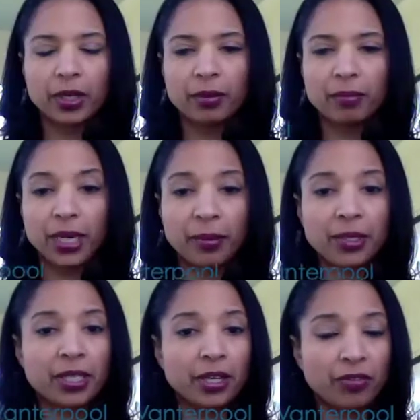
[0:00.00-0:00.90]
My name
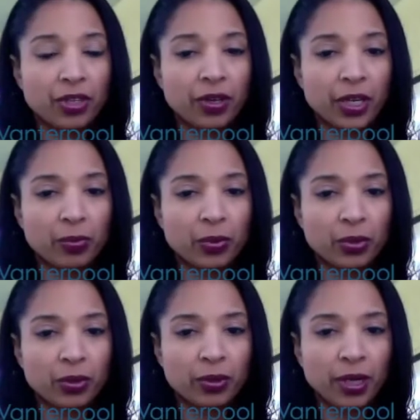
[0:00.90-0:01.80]
is Stephanie
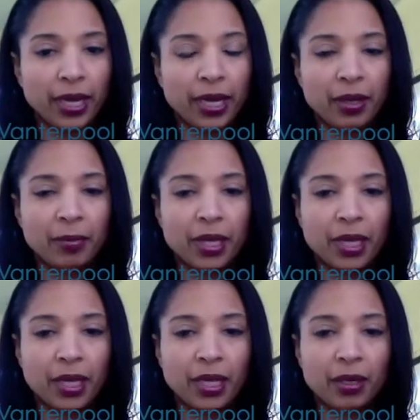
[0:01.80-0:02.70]
Vanderpool. I am
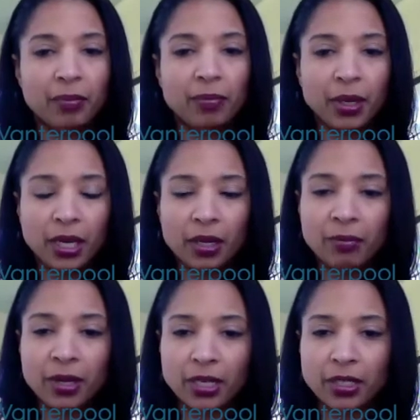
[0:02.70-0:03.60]
a pain
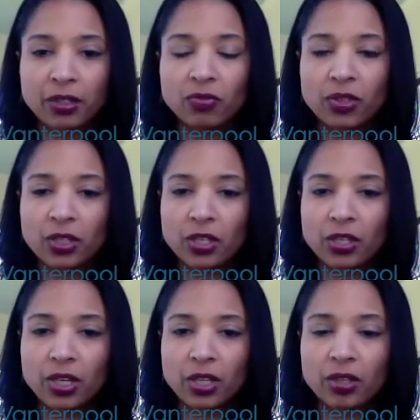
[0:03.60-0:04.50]
medicine
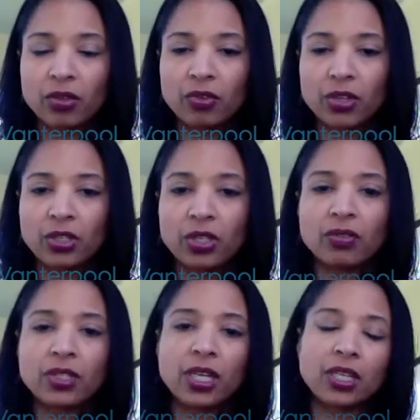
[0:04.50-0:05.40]
physician at the University
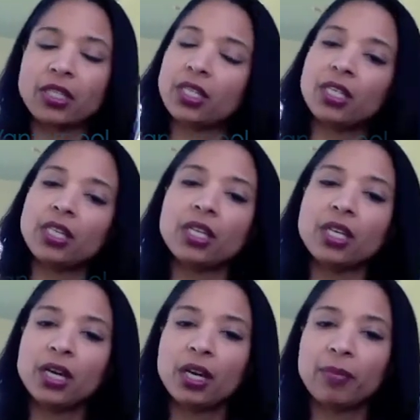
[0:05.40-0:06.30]
of Tennessee
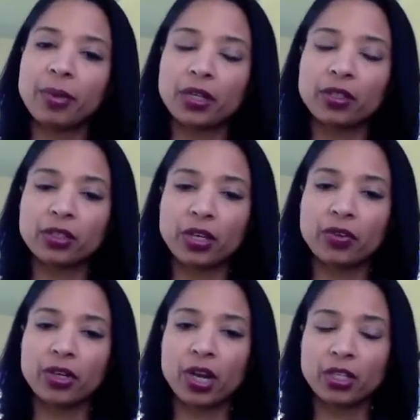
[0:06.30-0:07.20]
Medical Center
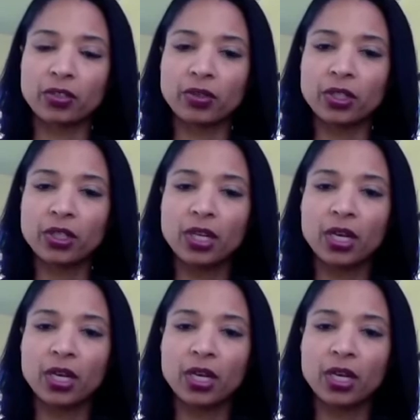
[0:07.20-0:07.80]
in Knoxville.